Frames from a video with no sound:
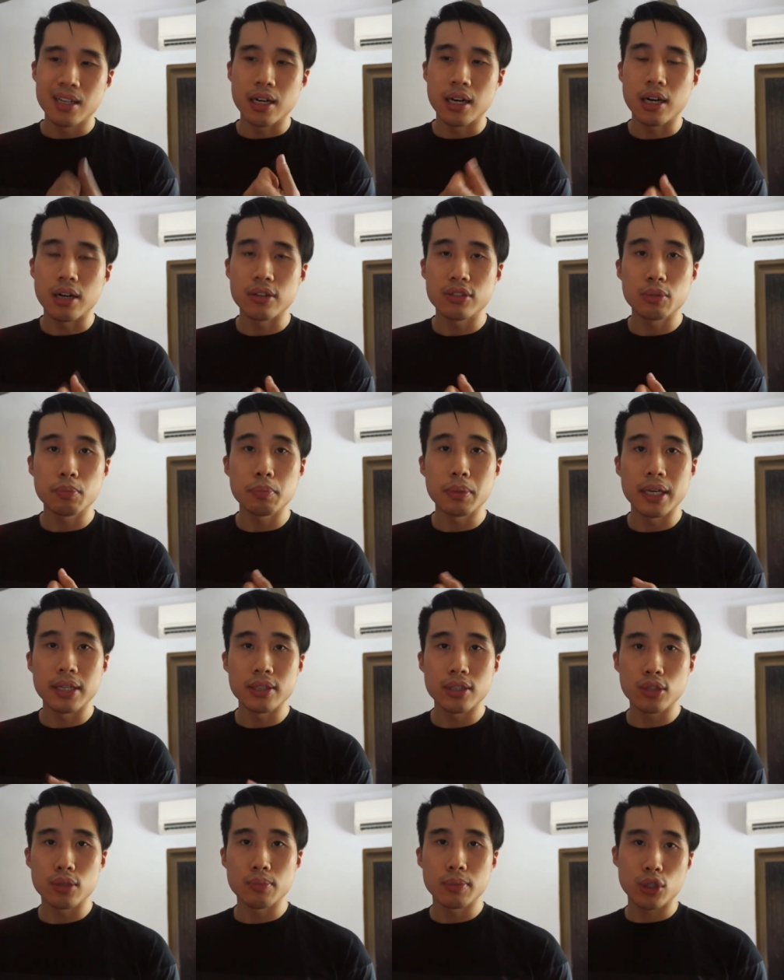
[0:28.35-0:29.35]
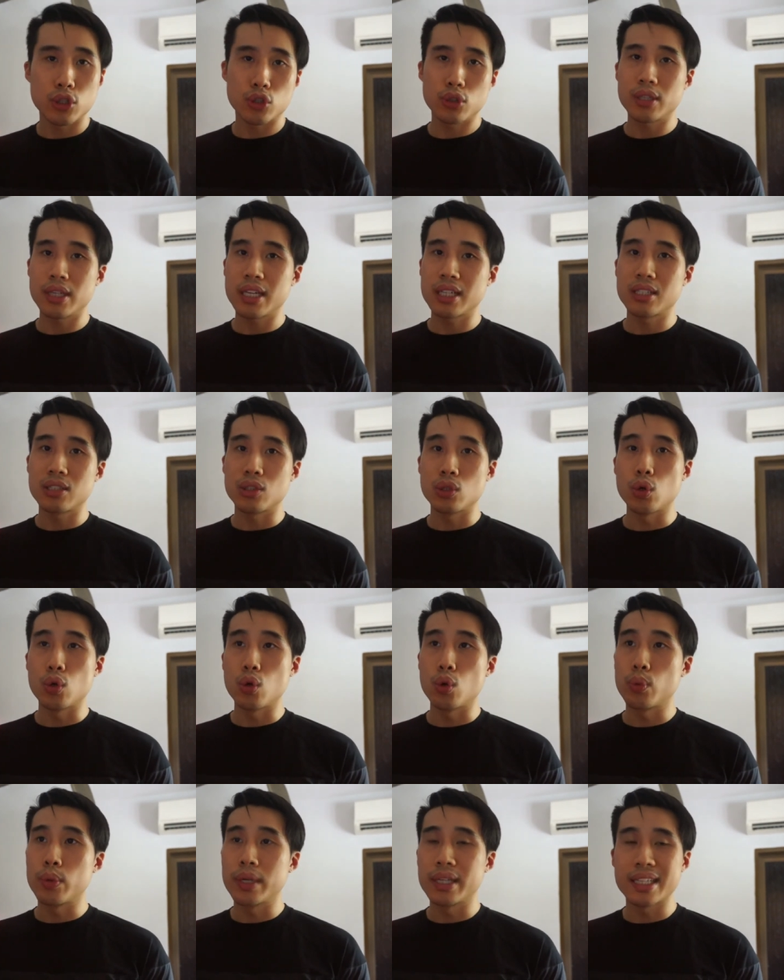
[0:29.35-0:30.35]
spline, just to make sure there's
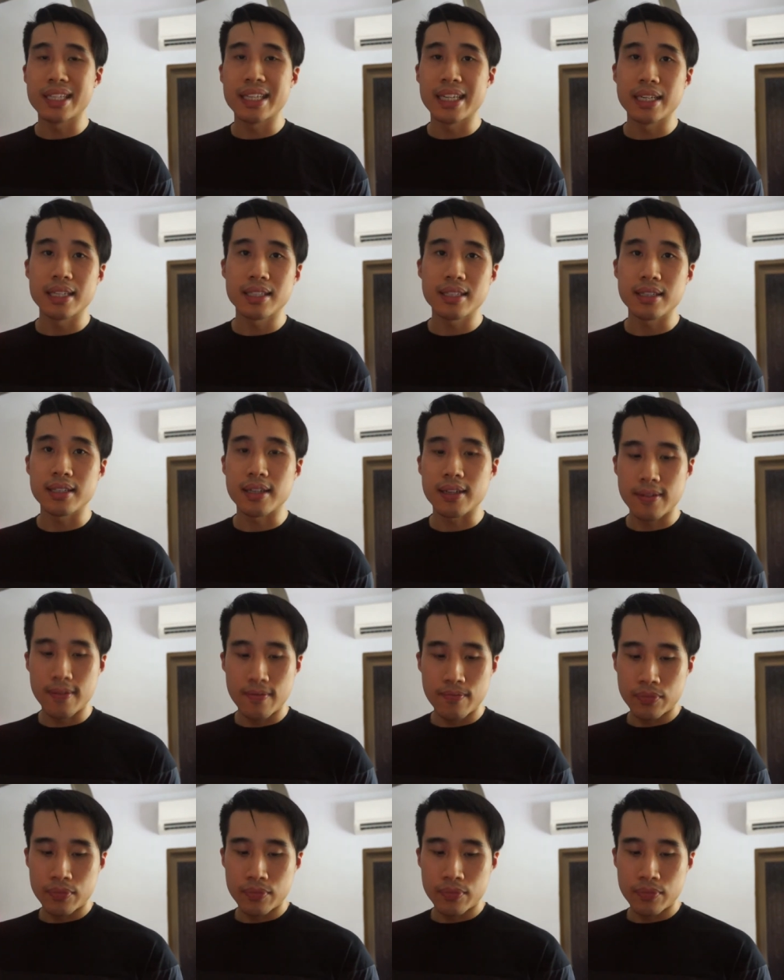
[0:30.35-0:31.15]
no weird kinks in it.